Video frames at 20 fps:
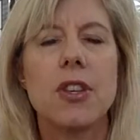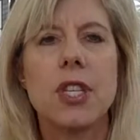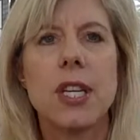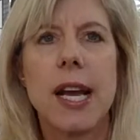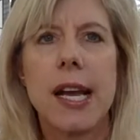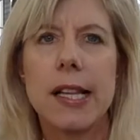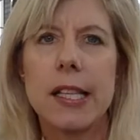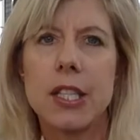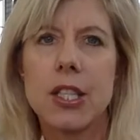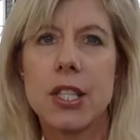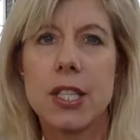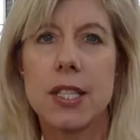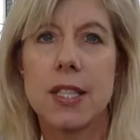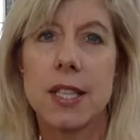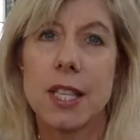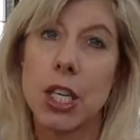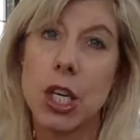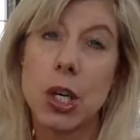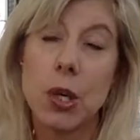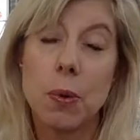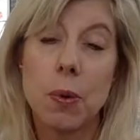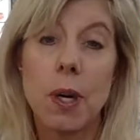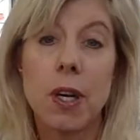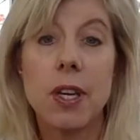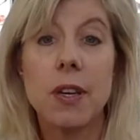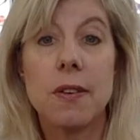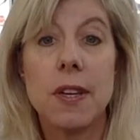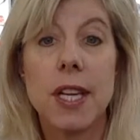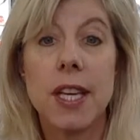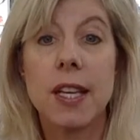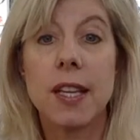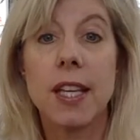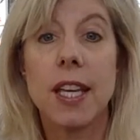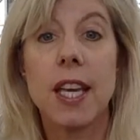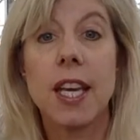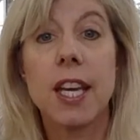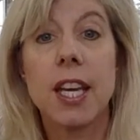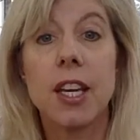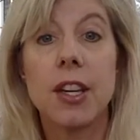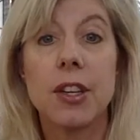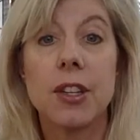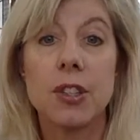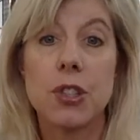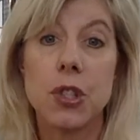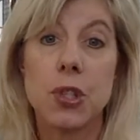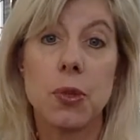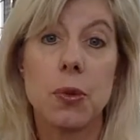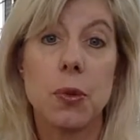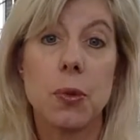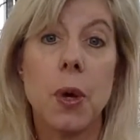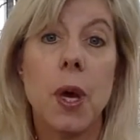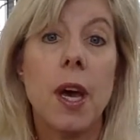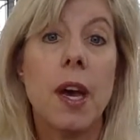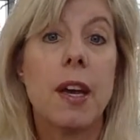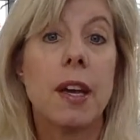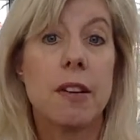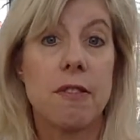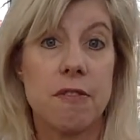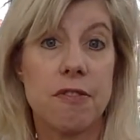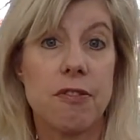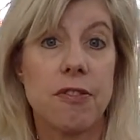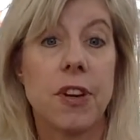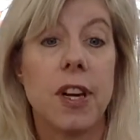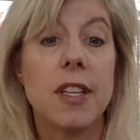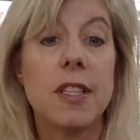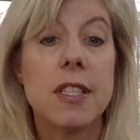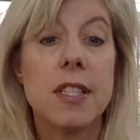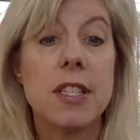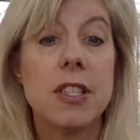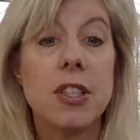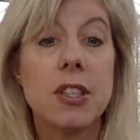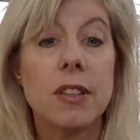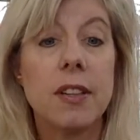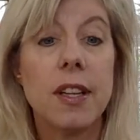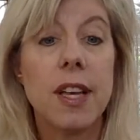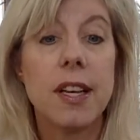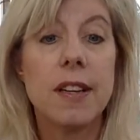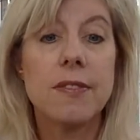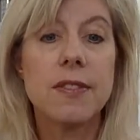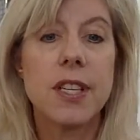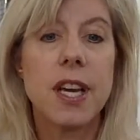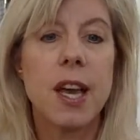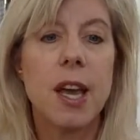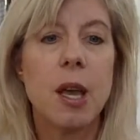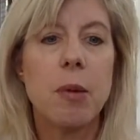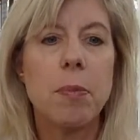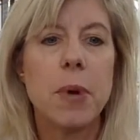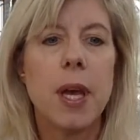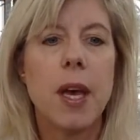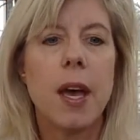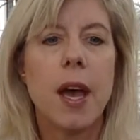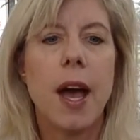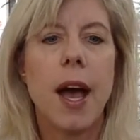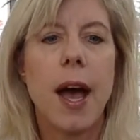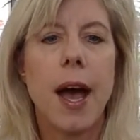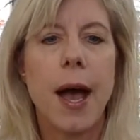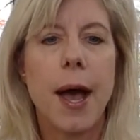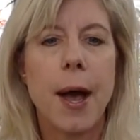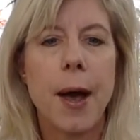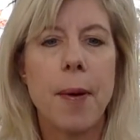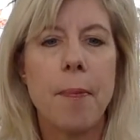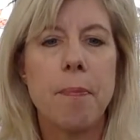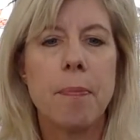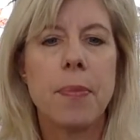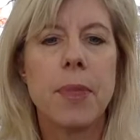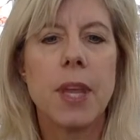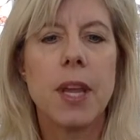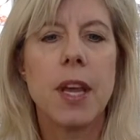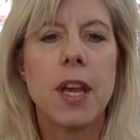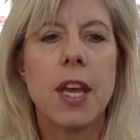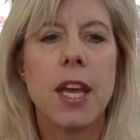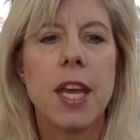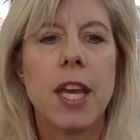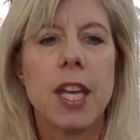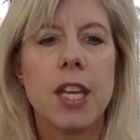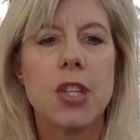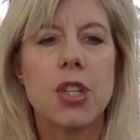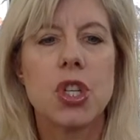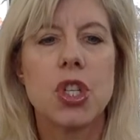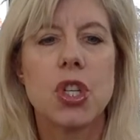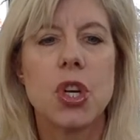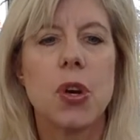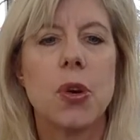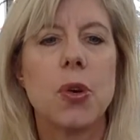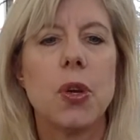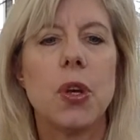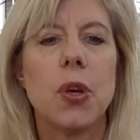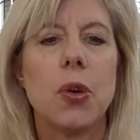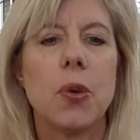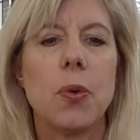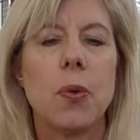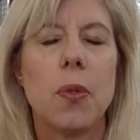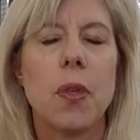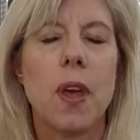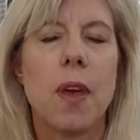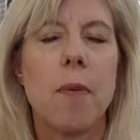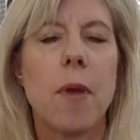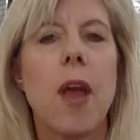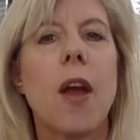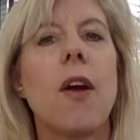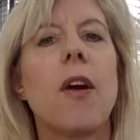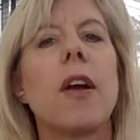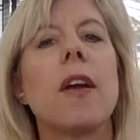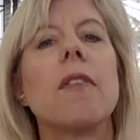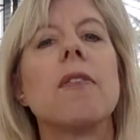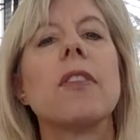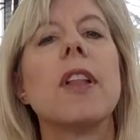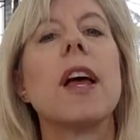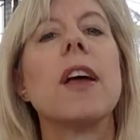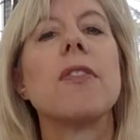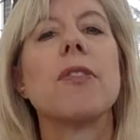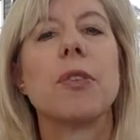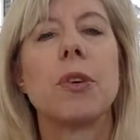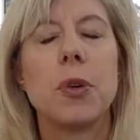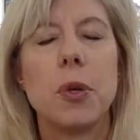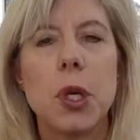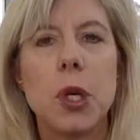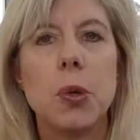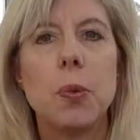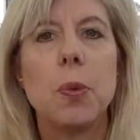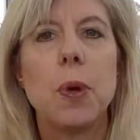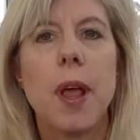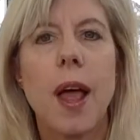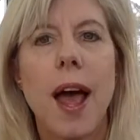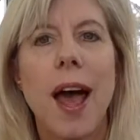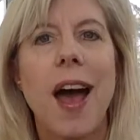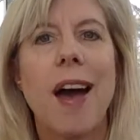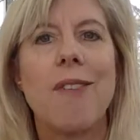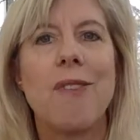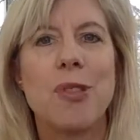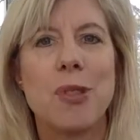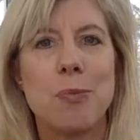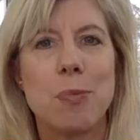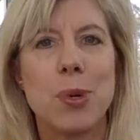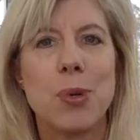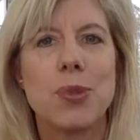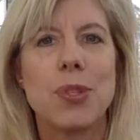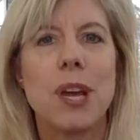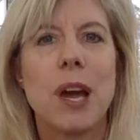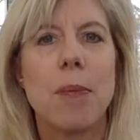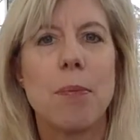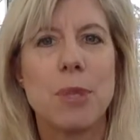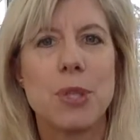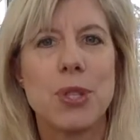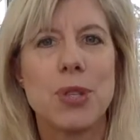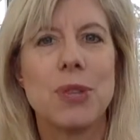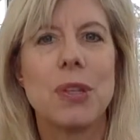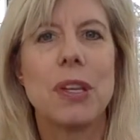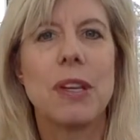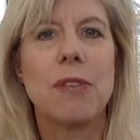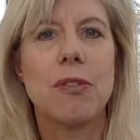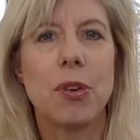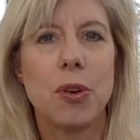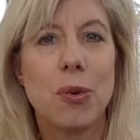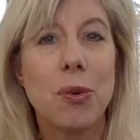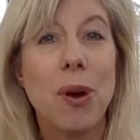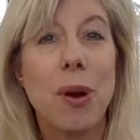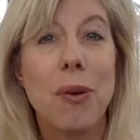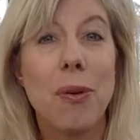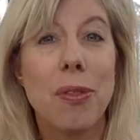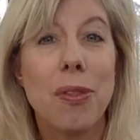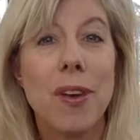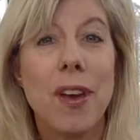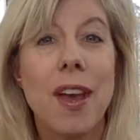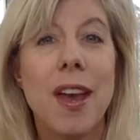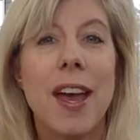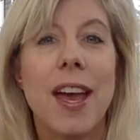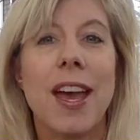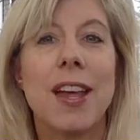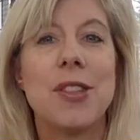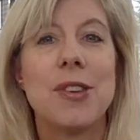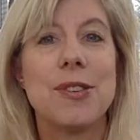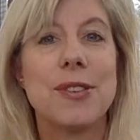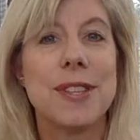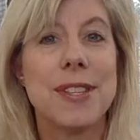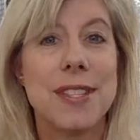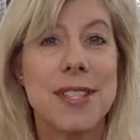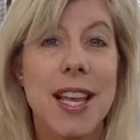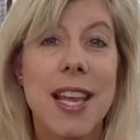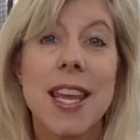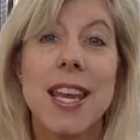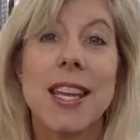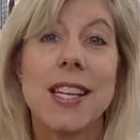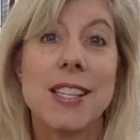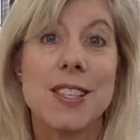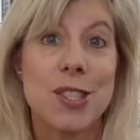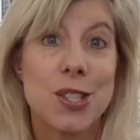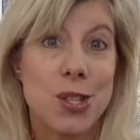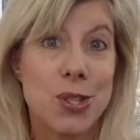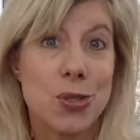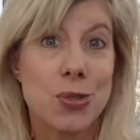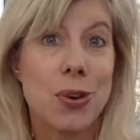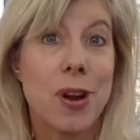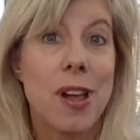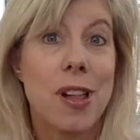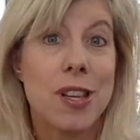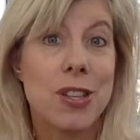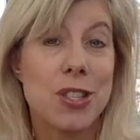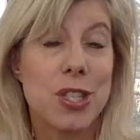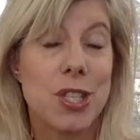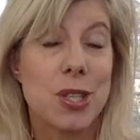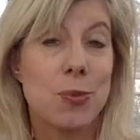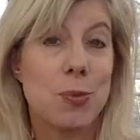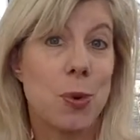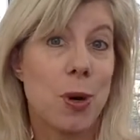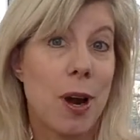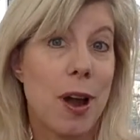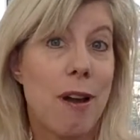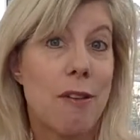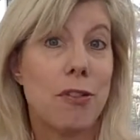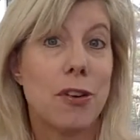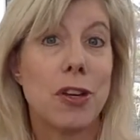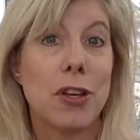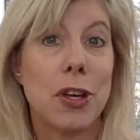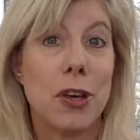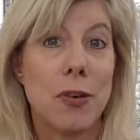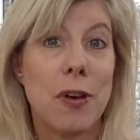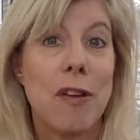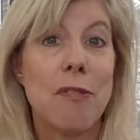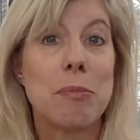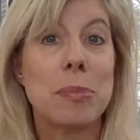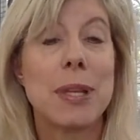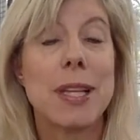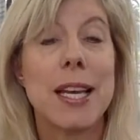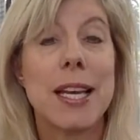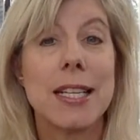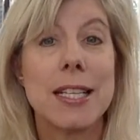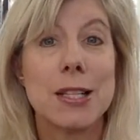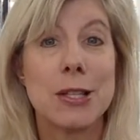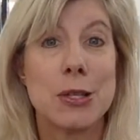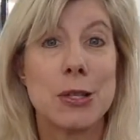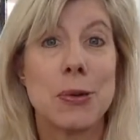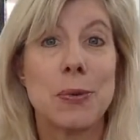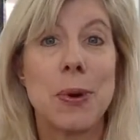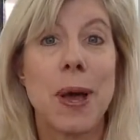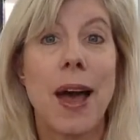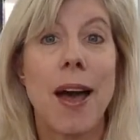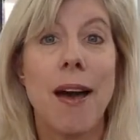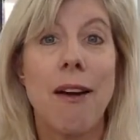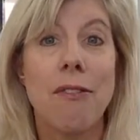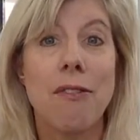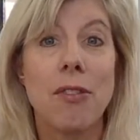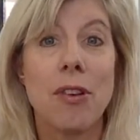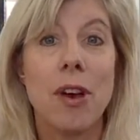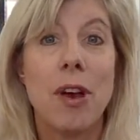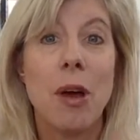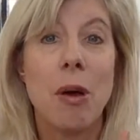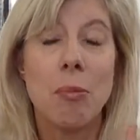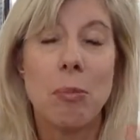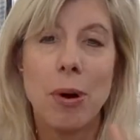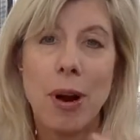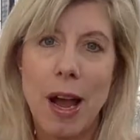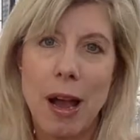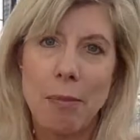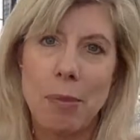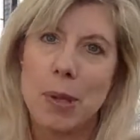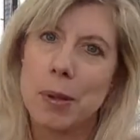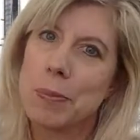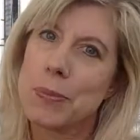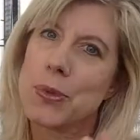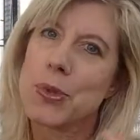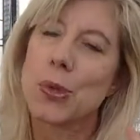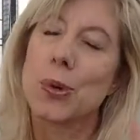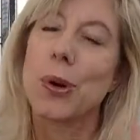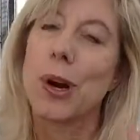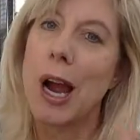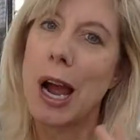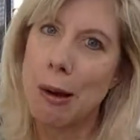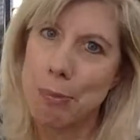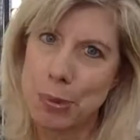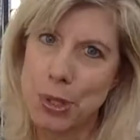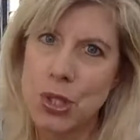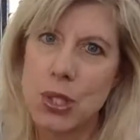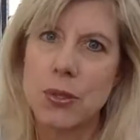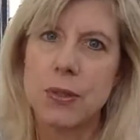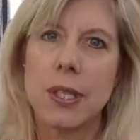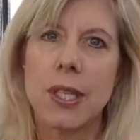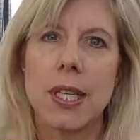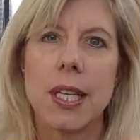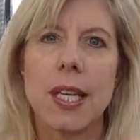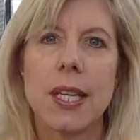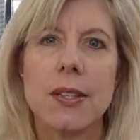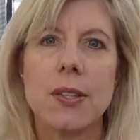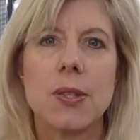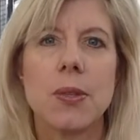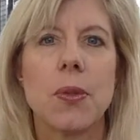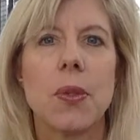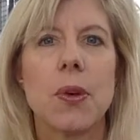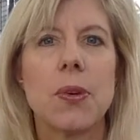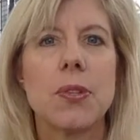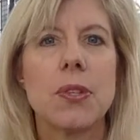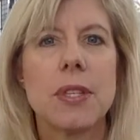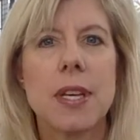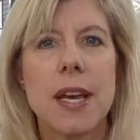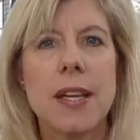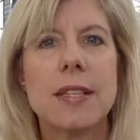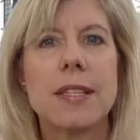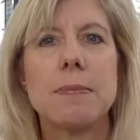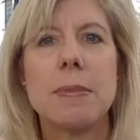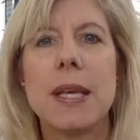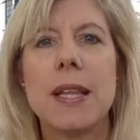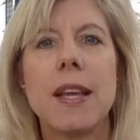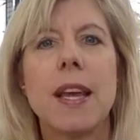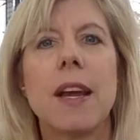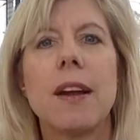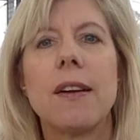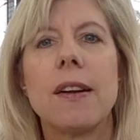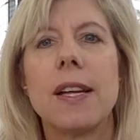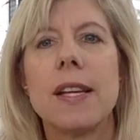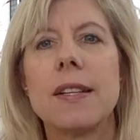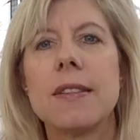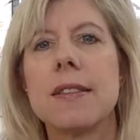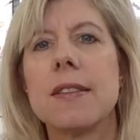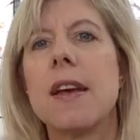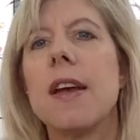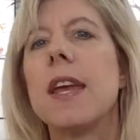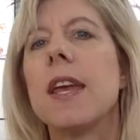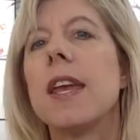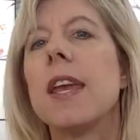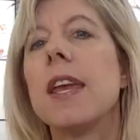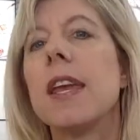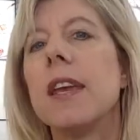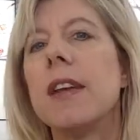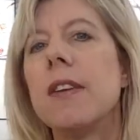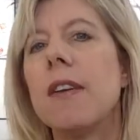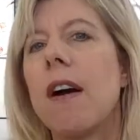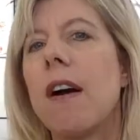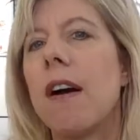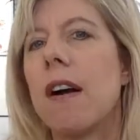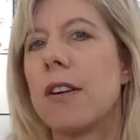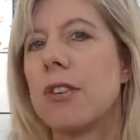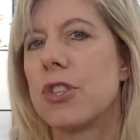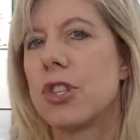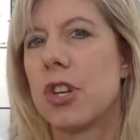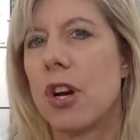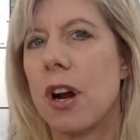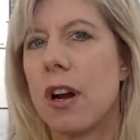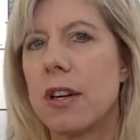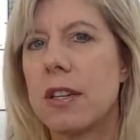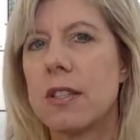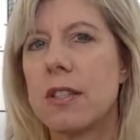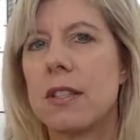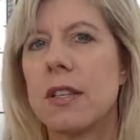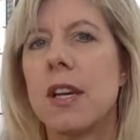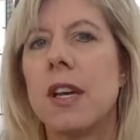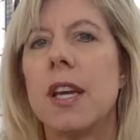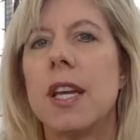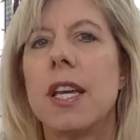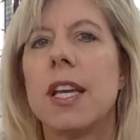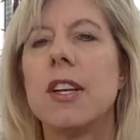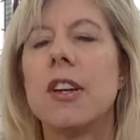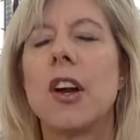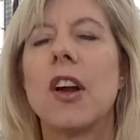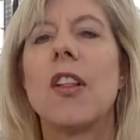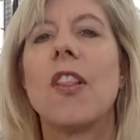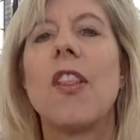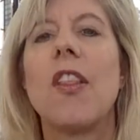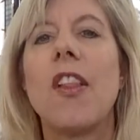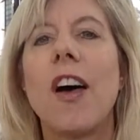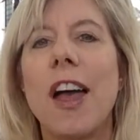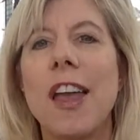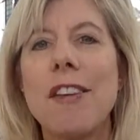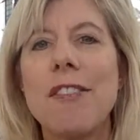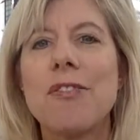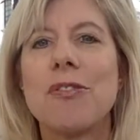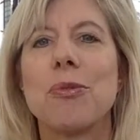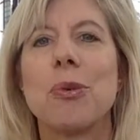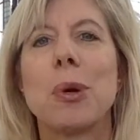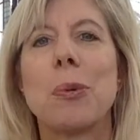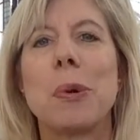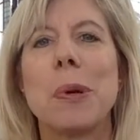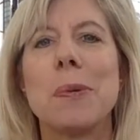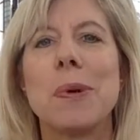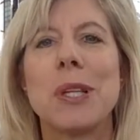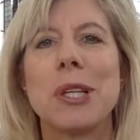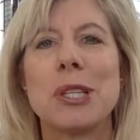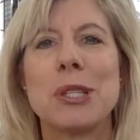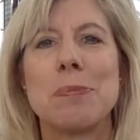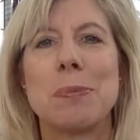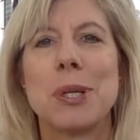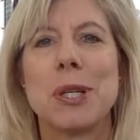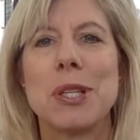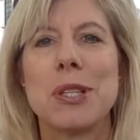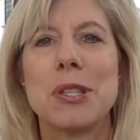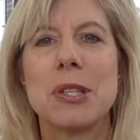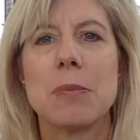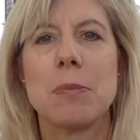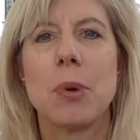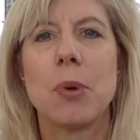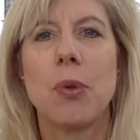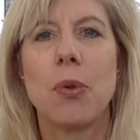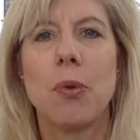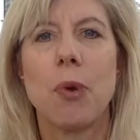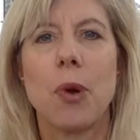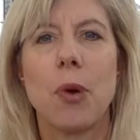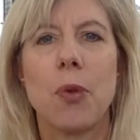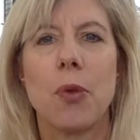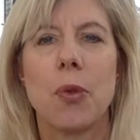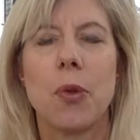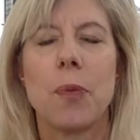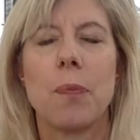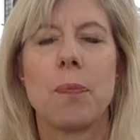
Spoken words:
challenges that you are uniquely here to confront in your lifetime, it can show you the area of life where you will have the most opportunity for growth. And there's a saying in astrology, wherever you have planets, you have problems or opportunities. So those tend to be the areas in our chart, in our life, where we will experience the most growth.